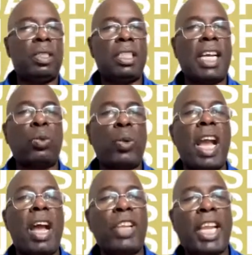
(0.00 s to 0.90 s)
that we
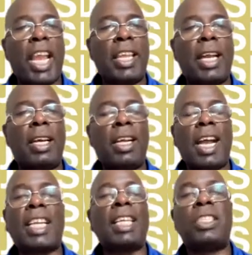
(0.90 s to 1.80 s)
have in Kenya,
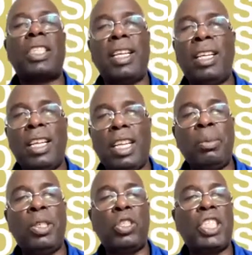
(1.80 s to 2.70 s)
I can't say,
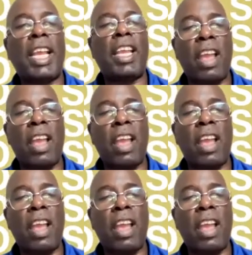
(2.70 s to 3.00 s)
let me not say